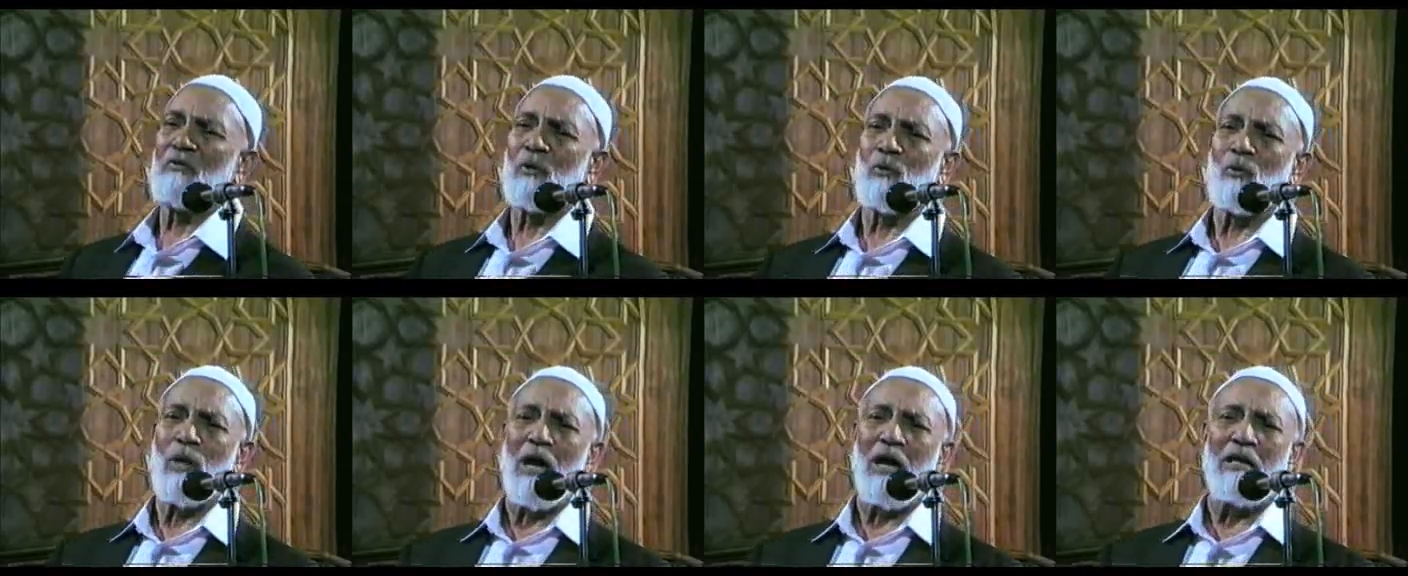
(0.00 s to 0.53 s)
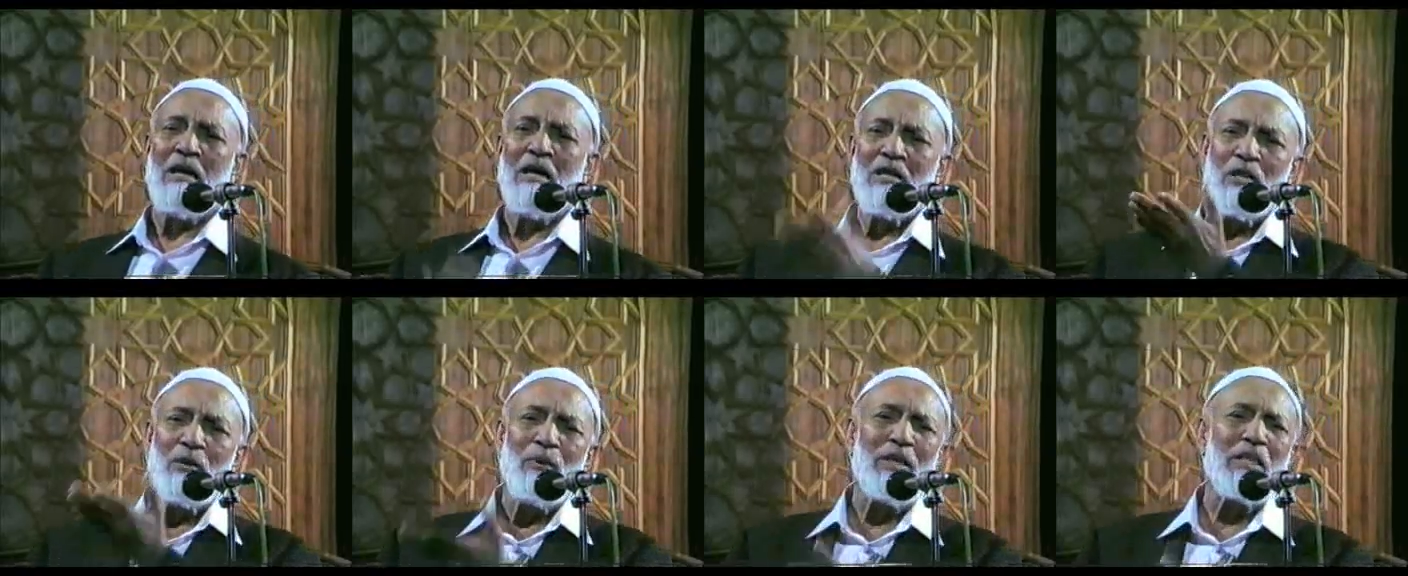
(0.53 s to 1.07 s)
of the Quran.
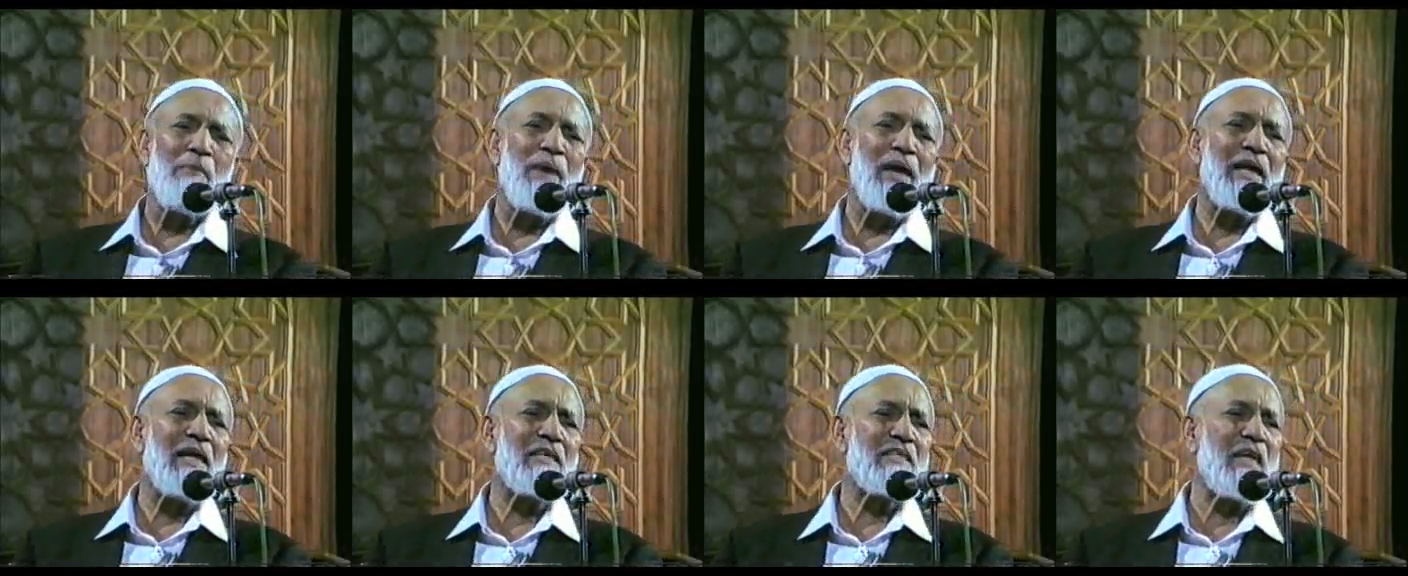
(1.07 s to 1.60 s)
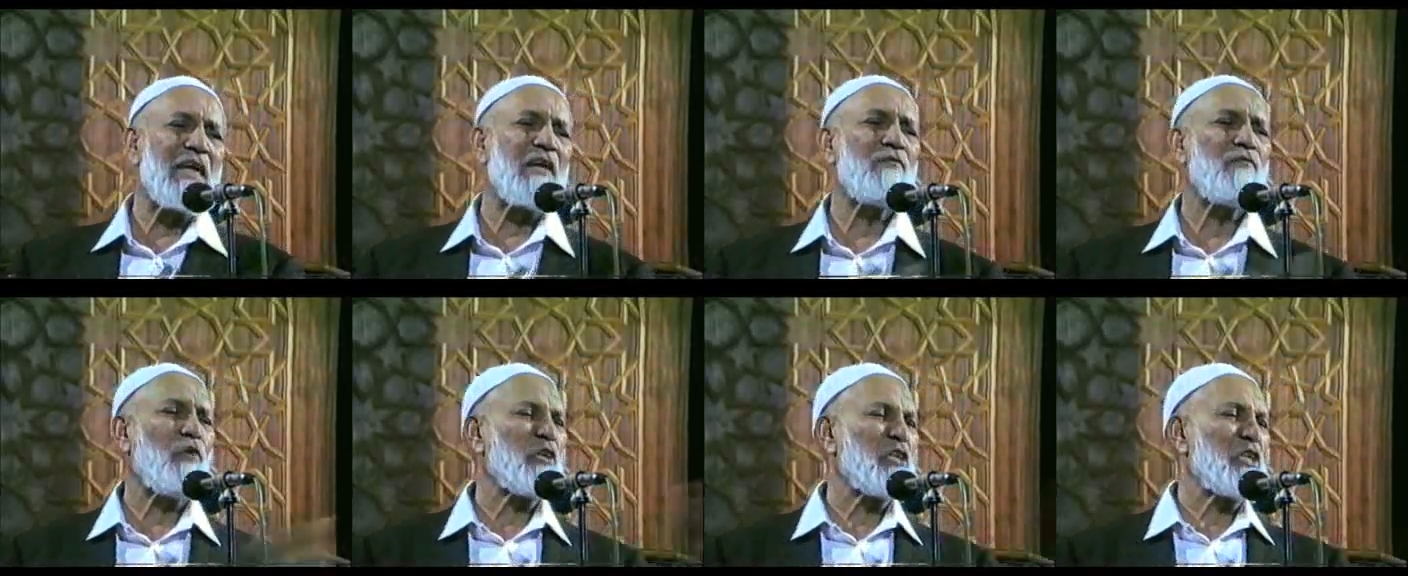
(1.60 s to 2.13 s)
Quran, the way the man has
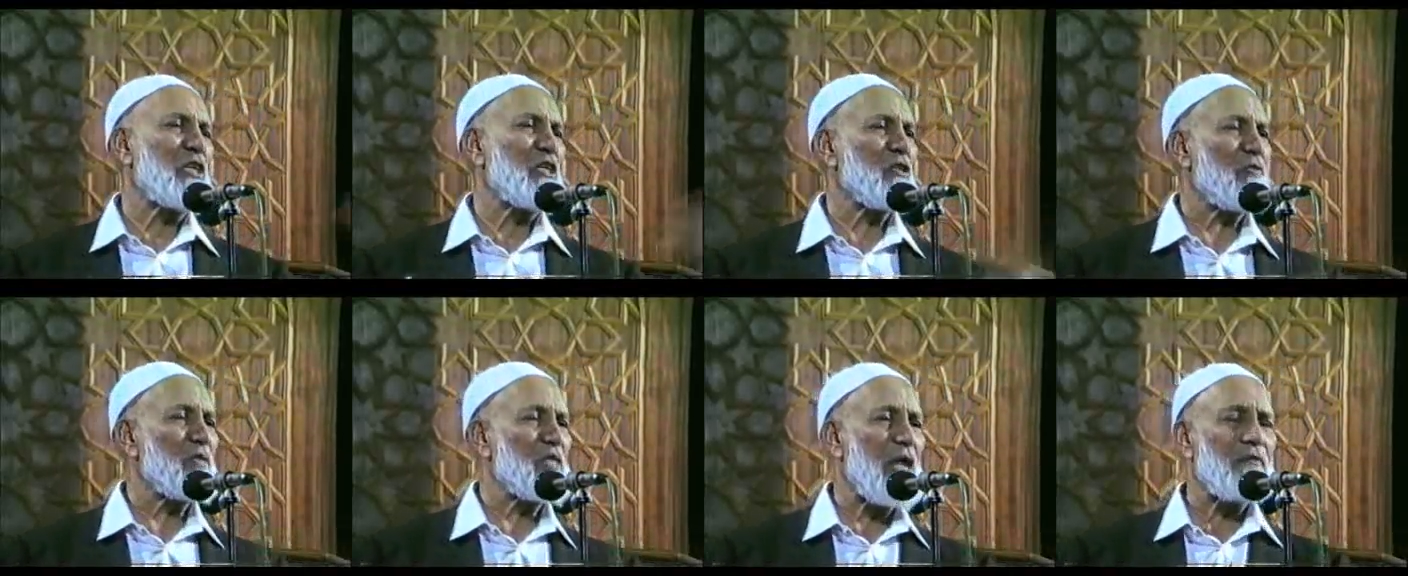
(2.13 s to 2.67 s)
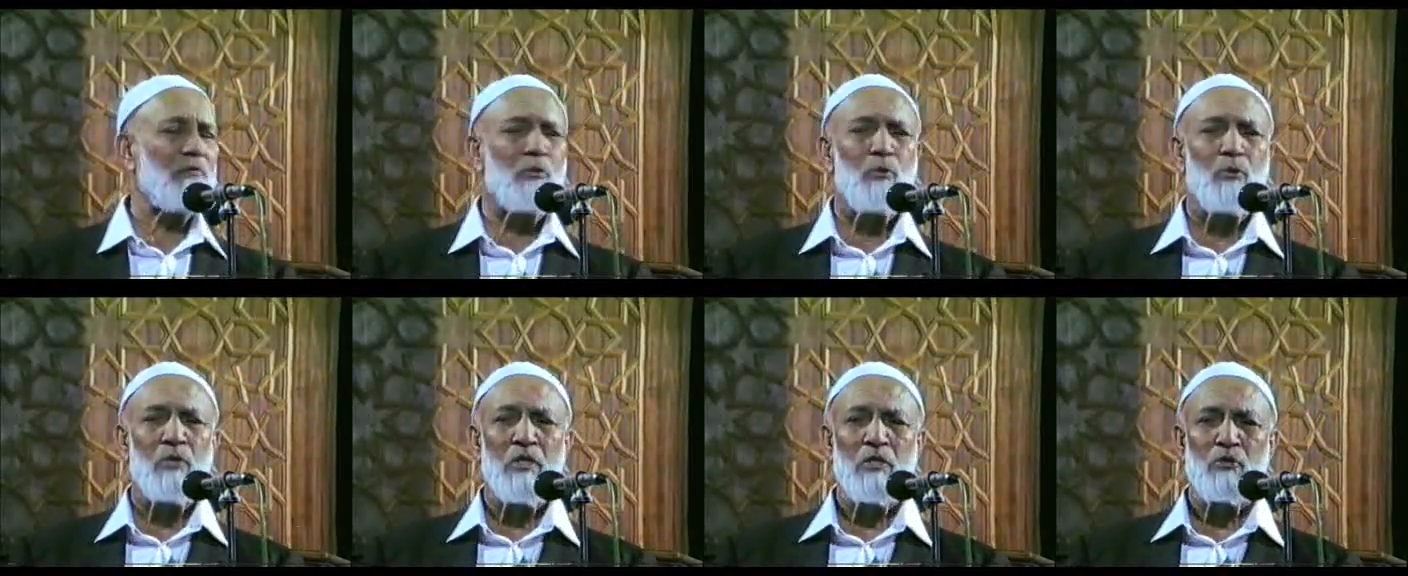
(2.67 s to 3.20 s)
taken 40 years at a time to
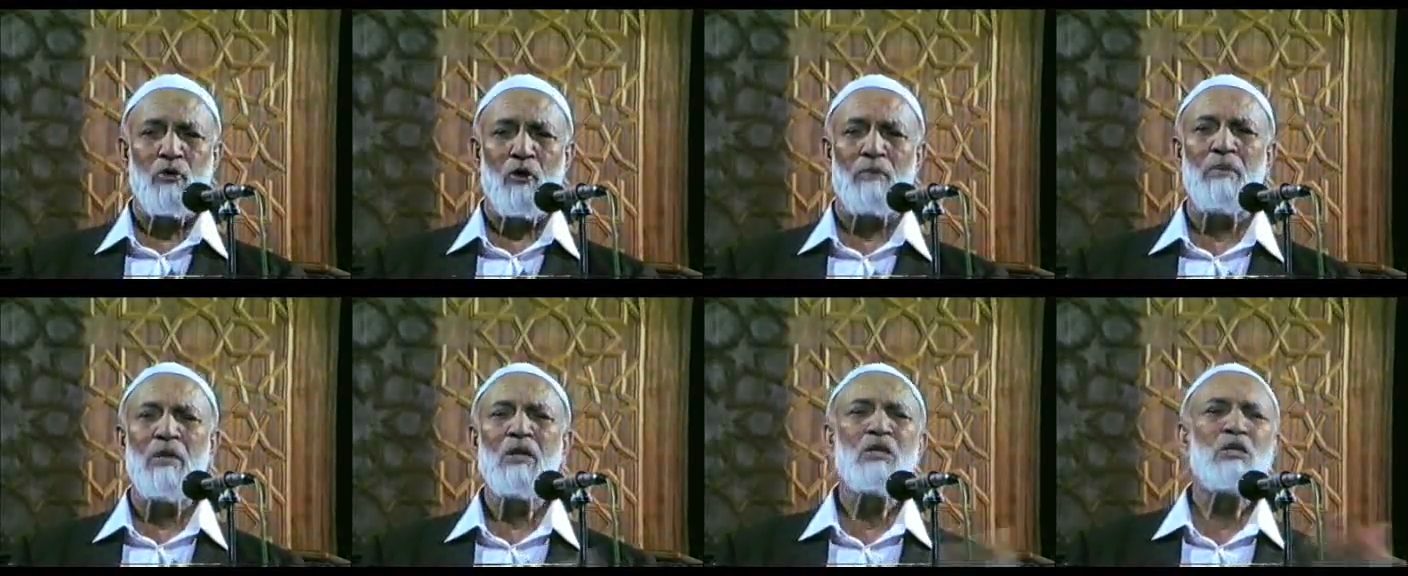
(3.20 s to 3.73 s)
do this job.